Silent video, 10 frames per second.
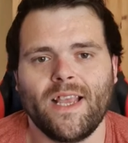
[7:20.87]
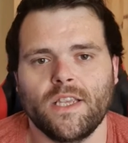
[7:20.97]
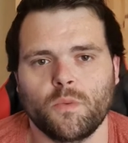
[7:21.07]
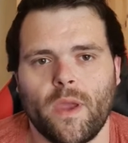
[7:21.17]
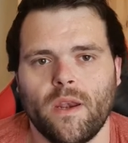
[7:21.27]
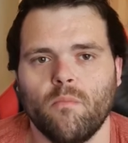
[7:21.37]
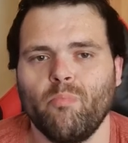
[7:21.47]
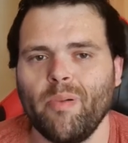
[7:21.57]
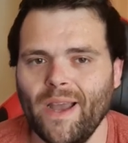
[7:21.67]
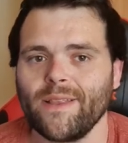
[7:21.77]
does win,
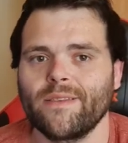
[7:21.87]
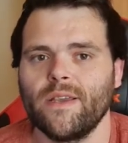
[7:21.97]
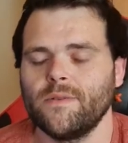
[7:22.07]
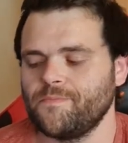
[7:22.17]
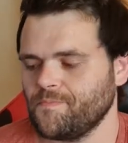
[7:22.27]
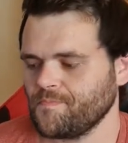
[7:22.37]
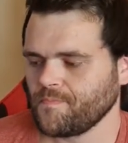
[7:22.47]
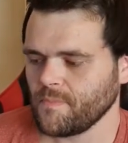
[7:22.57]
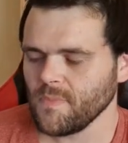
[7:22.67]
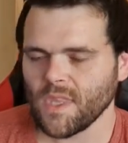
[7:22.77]
but
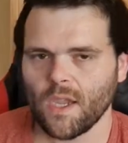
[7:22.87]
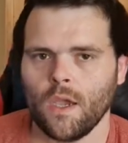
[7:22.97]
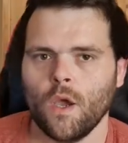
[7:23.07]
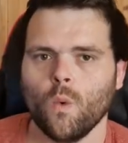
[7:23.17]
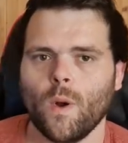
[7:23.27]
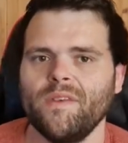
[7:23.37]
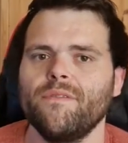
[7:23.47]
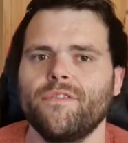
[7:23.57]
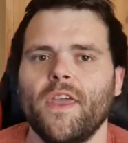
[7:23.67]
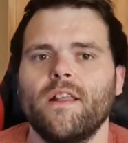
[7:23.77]

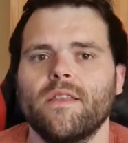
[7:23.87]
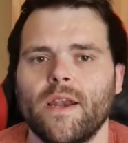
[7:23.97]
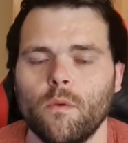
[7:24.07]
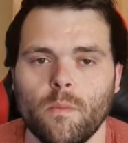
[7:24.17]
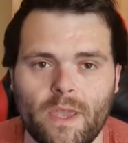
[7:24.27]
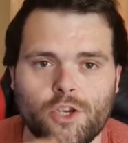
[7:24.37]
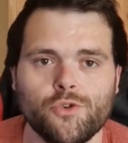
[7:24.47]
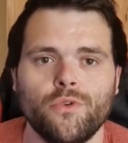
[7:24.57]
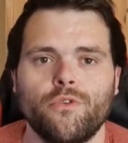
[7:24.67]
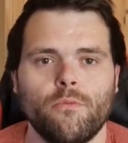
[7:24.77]
one thing that I will make
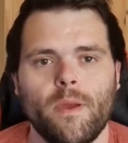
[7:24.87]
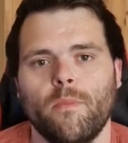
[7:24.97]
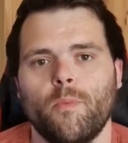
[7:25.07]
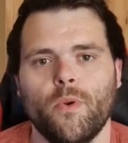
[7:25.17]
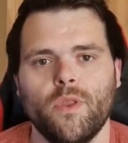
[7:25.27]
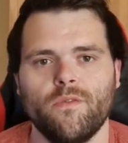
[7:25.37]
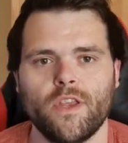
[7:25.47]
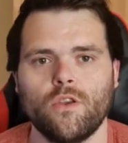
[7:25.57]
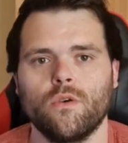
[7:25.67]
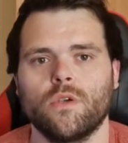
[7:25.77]
sure to remember to put in the
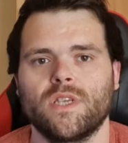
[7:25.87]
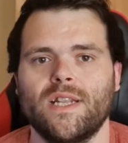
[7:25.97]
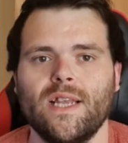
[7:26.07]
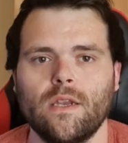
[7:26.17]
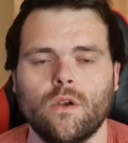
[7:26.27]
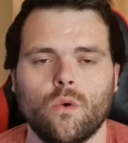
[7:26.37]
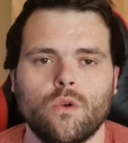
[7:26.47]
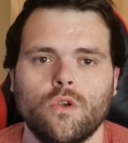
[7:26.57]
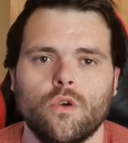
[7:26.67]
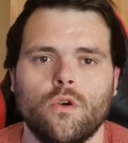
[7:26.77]
video is I've done an
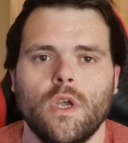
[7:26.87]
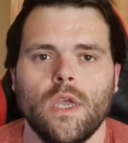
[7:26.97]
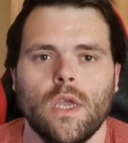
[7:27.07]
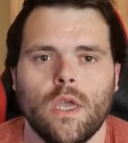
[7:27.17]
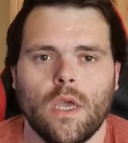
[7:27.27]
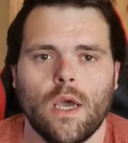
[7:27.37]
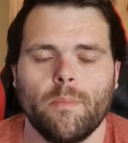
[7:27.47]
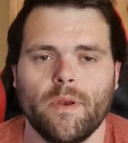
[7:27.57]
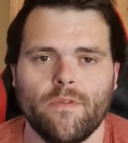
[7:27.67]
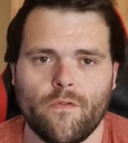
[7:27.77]
audio, a
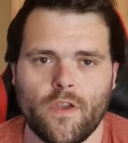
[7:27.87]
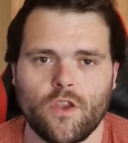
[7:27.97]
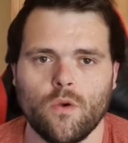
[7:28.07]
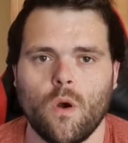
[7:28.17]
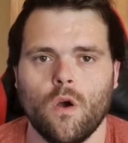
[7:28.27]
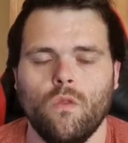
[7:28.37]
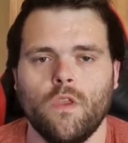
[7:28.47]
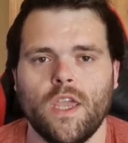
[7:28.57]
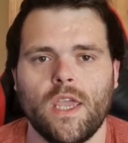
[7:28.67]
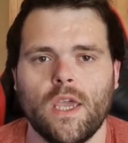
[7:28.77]
bit of a video on
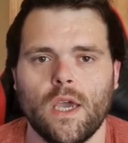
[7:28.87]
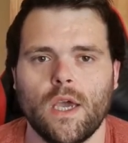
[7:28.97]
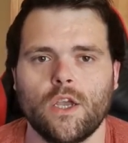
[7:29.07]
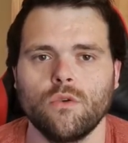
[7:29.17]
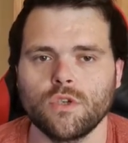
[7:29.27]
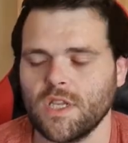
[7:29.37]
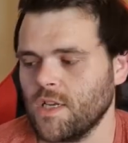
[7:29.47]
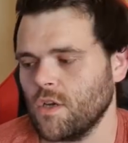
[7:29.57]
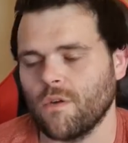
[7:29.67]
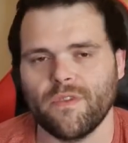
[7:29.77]
the
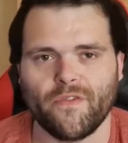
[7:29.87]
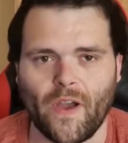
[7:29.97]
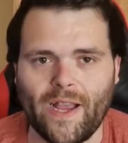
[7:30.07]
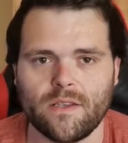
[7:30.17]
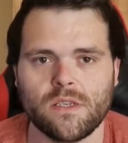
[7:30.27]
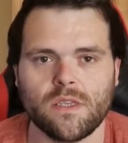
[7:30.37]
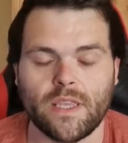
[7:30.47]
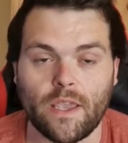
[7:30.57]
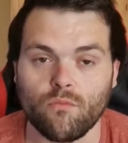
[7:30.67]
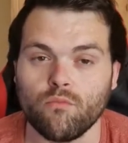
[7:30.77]
acoustics of the fans.
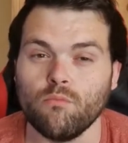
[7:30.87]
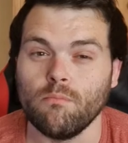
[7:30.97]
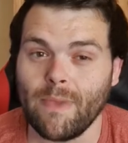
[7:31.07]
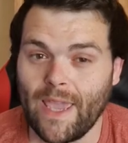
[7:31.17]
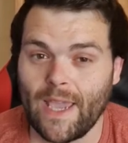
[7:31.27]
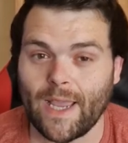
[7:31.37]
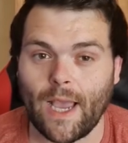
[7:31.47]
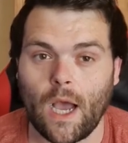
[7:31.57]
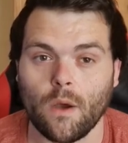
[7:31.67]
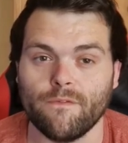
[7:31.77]
They make
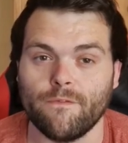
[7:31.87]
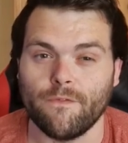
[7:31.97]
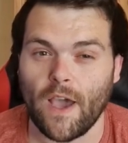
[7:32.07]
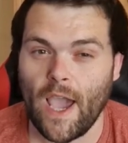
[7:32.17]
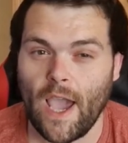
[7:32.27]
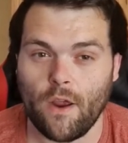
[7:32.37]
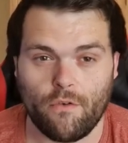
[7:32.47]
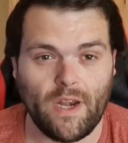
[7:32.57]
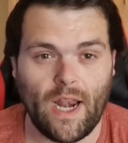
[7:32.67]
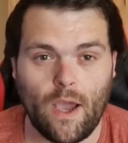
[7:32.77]
a
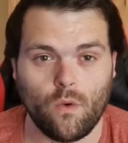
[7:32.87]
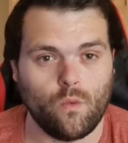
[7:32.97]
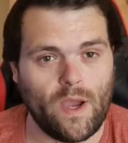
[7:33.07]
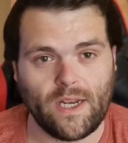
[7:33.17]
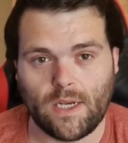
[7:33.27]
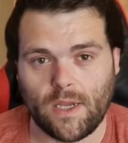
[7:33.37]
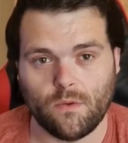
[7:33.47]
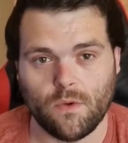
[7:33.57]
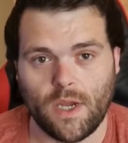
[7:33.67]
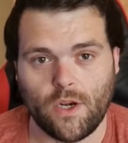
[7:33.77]
very loud whine now,
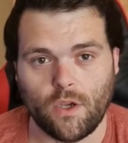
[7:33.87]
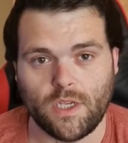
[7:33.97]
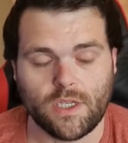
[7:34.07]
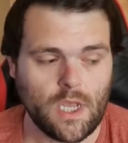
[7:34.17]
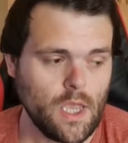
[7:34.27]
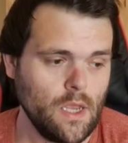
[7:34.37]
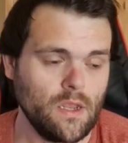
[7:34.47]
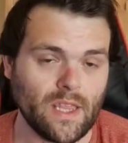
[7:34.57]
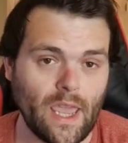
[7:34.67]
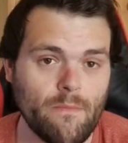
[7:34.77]
a noise.
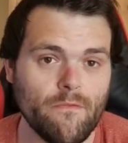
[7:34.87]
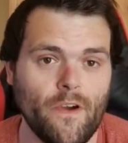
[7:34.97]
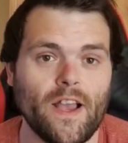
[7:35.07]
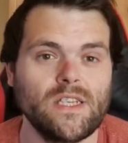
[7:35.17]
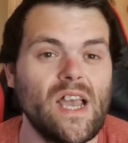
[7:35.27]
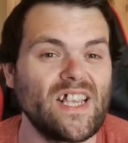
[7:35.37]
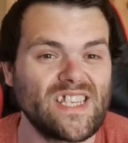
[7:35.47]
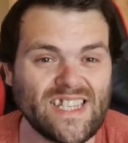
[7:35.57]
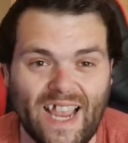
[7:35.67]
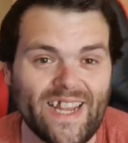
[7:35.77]
Now the GIM fans are
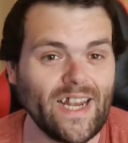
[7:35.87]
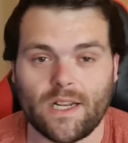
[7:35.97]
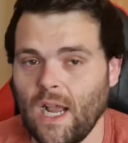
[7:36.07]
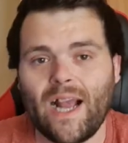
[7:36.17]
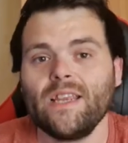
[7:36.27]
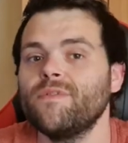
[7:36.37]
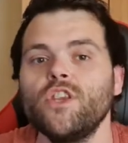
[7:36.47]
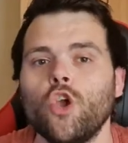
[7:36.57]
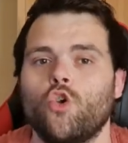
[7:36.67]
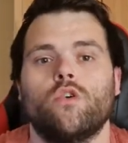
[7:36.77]
silent, can't even
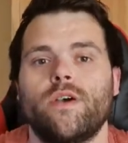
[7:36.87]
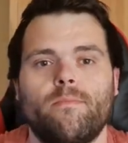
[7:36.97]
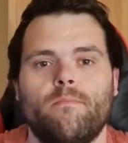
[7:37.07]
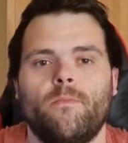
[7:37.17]
hear them.